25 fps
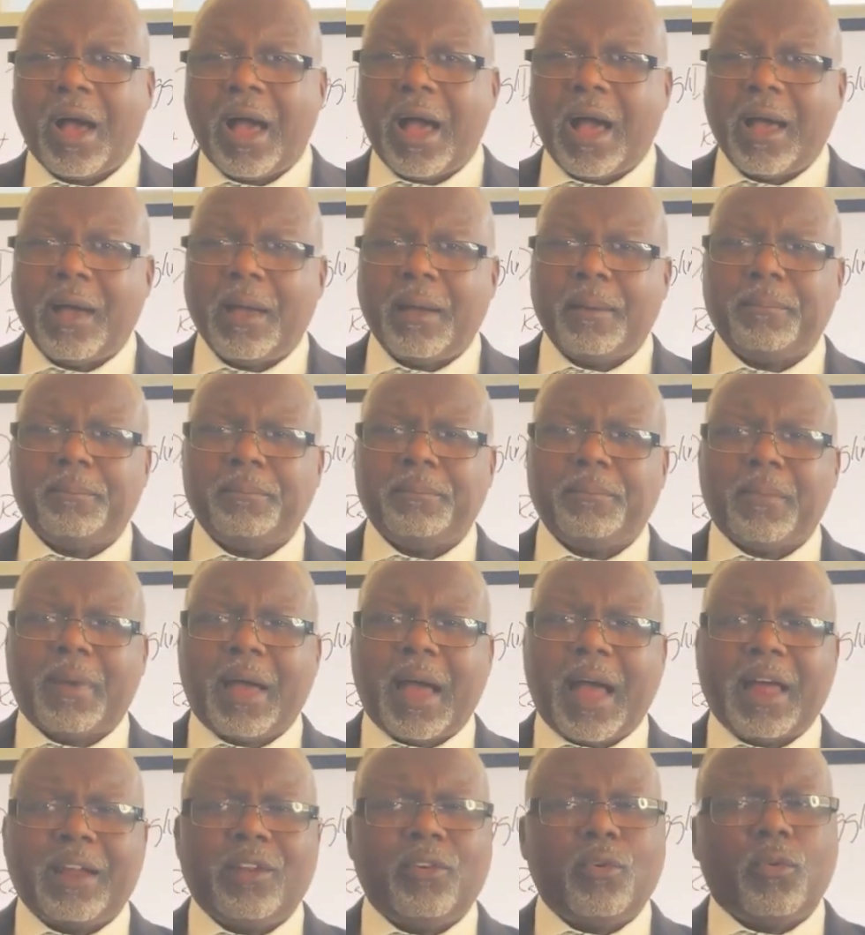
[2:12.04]

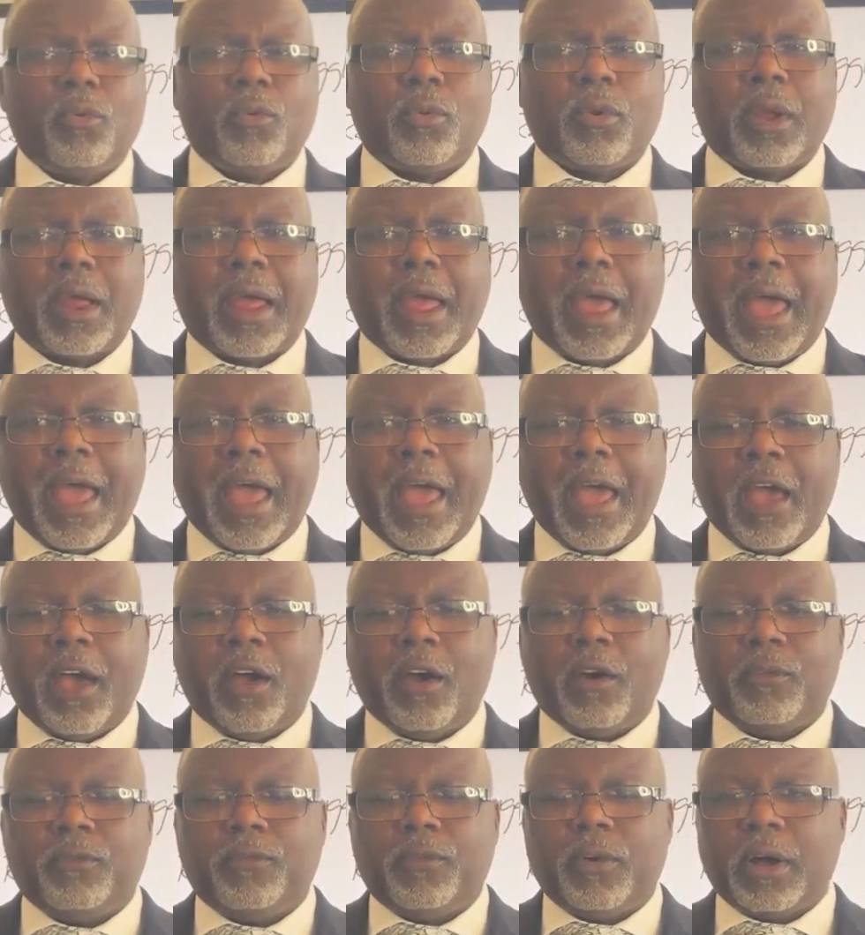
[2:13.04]
I don't
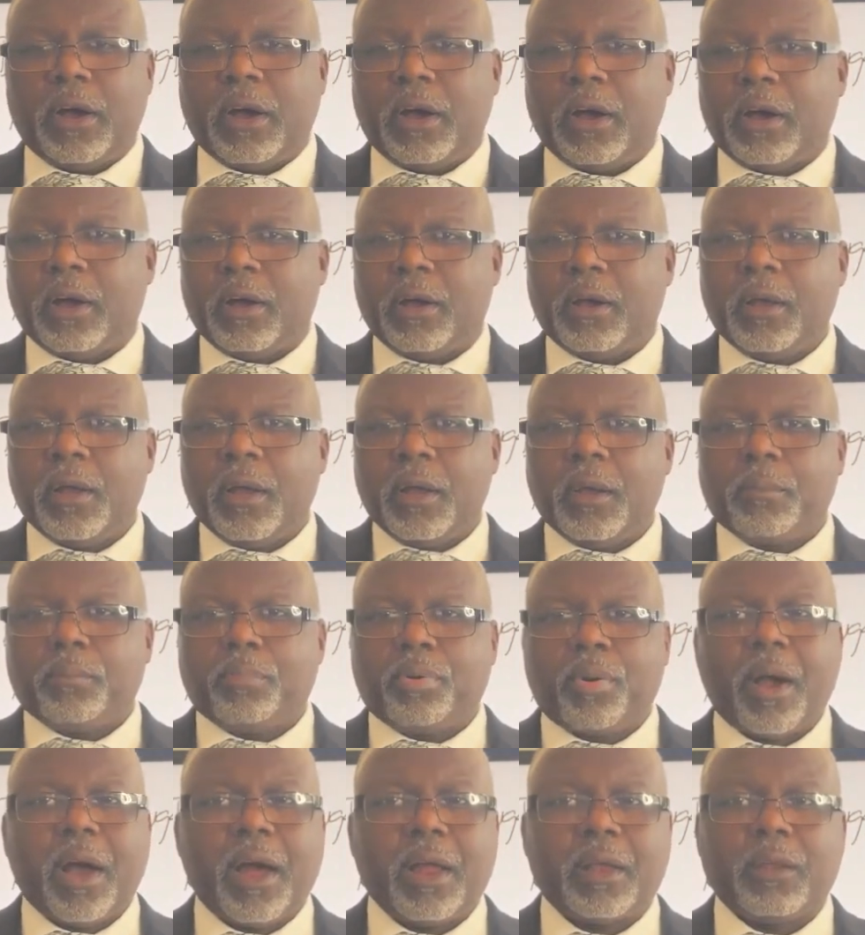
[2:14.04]
have a
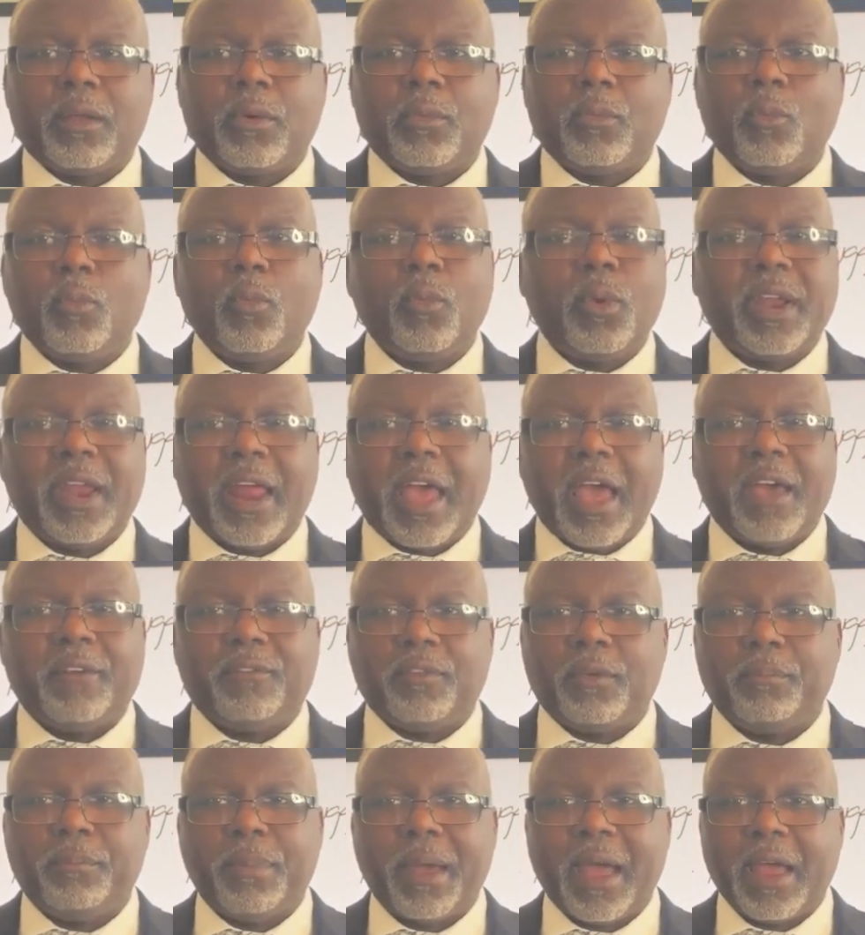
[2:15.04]
problem with
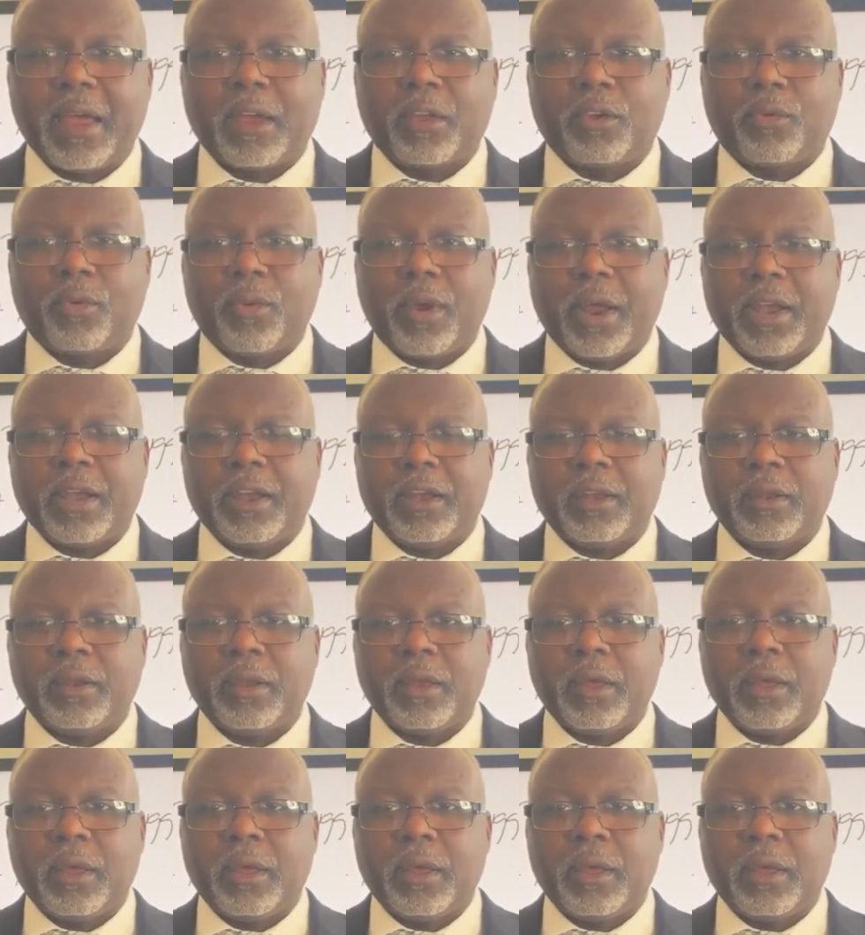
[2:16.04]
having bad credit.